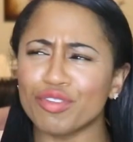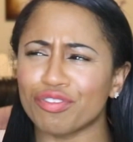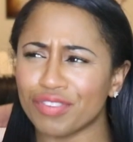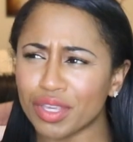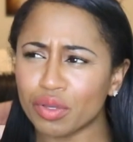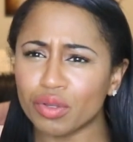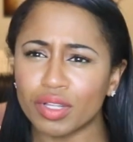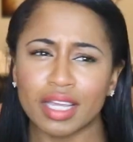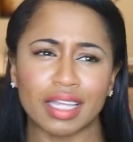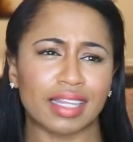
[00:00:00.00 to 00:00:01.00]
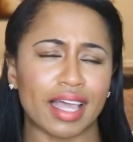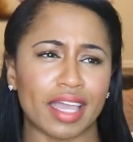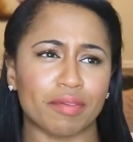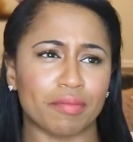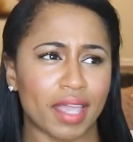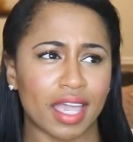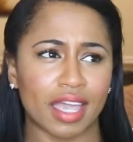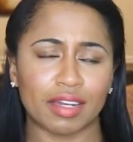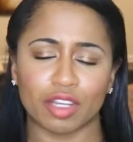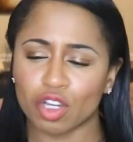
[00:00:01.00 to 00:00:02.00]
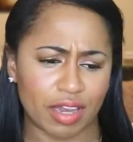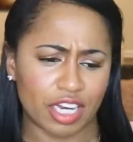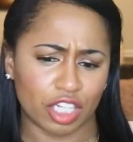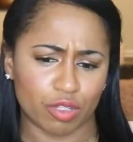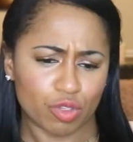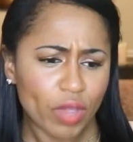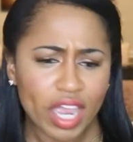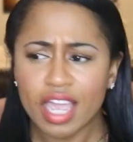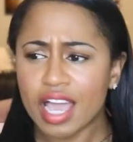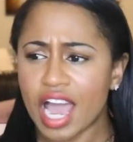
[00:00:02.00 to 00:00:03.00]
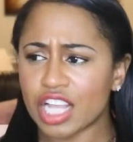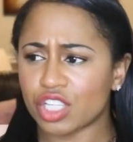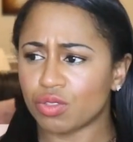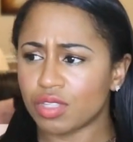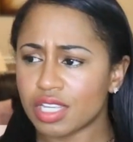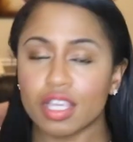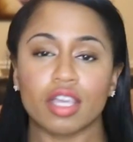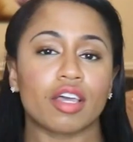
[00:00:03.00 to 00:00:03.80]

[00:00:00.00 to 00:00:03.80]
you feel like, man, you know, I need to lose weight, I need to do this,